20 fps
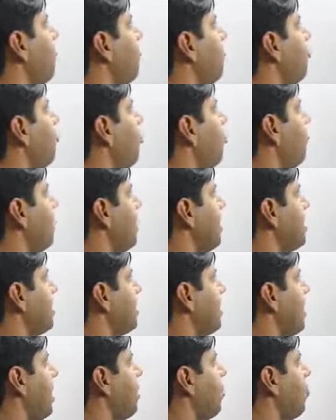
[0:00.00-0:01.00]
few of us
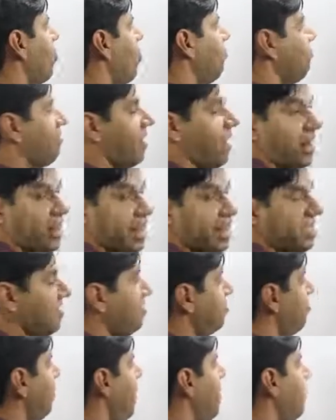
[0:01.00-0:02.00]
think of
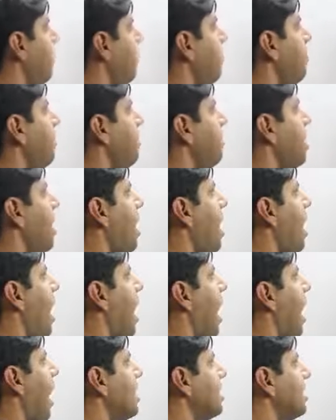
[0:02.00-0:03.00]
arrangement
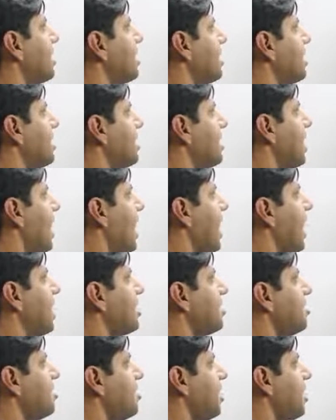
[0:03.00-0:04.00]
as
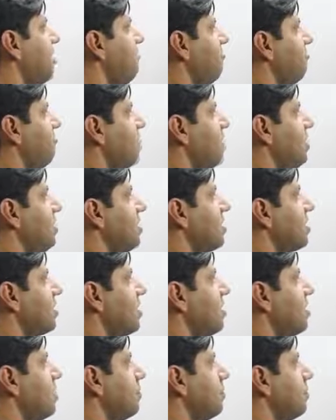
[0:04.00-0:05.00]
selection
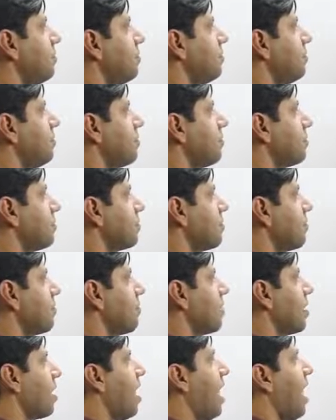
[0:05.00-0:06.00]
first
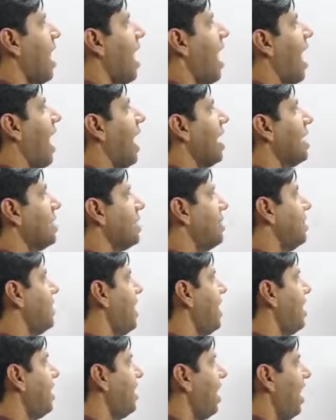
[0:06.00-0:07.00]
and
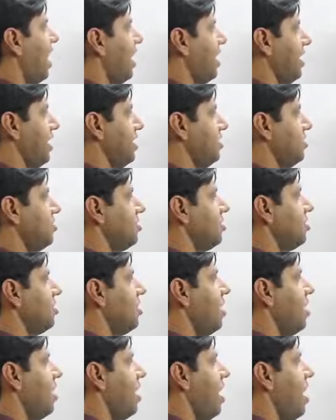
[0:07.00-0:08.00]
then arrange.
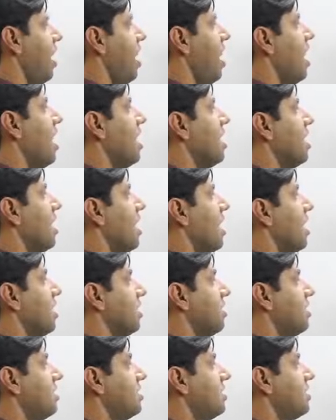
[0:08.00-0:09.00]

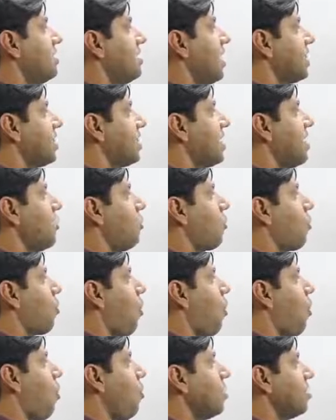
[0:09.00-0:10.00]
This is nothing
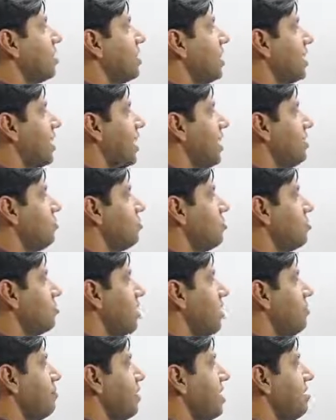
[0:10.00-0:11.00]
wrong. That time
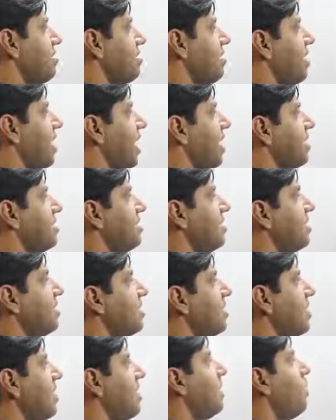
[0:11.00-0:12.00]
also I mentioned, I
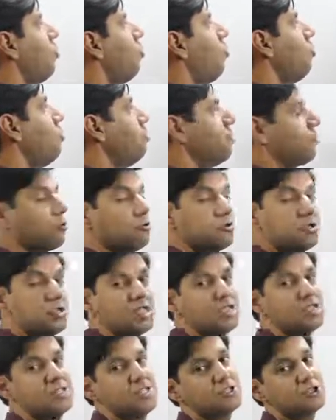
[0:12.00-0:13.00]
just said the whole
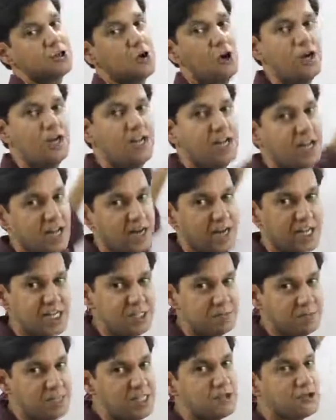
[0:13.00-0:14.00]
process is called an
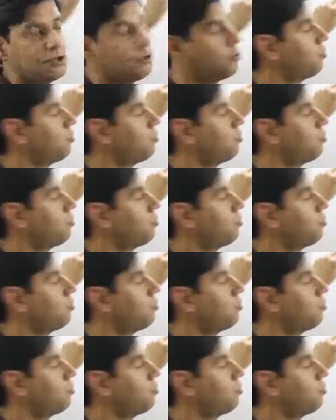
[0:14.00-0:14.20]
arrangement, so